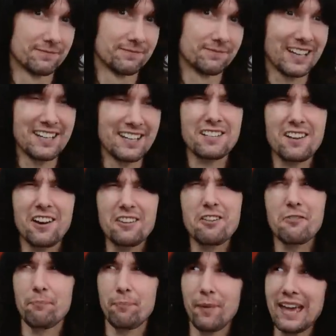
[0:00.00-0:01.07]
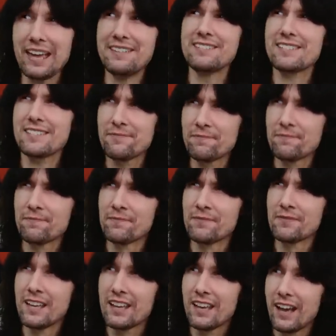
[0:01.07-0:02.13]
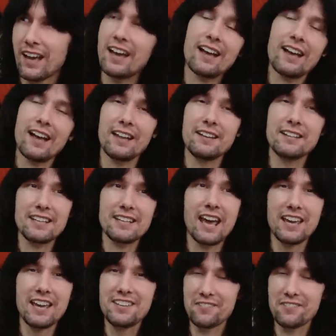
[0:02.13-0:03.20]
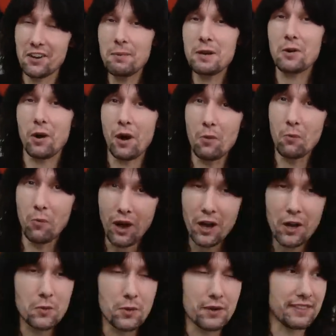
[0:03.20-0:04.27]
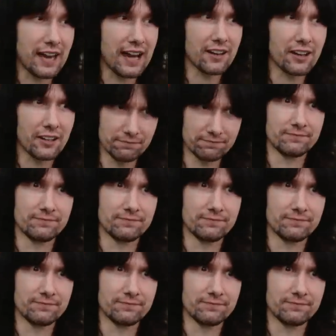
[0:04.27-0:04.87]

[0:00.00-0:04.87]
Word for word: And this kind of bends. And yeah, you've got to be quite wild with that kind of.